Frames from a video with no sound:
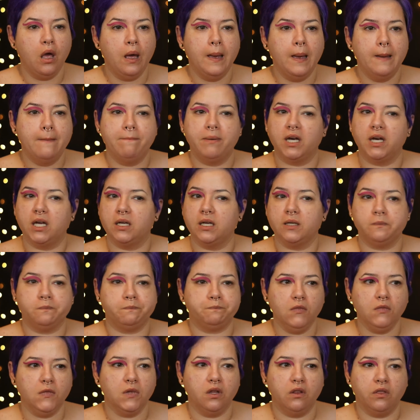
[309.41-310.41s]
but
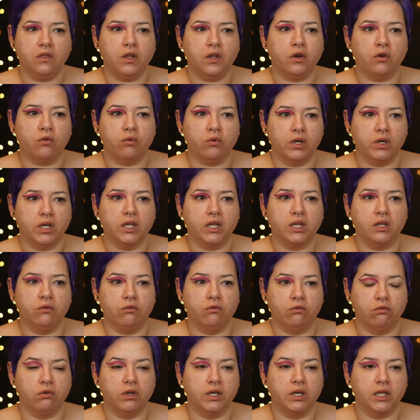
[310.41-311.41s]
they're really,
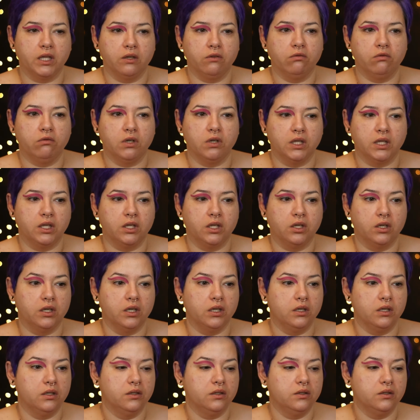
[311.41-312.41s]
really, really
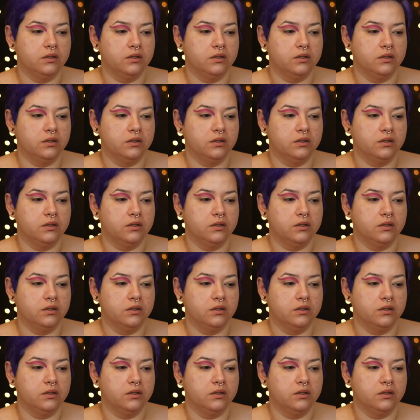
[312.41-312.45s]
good.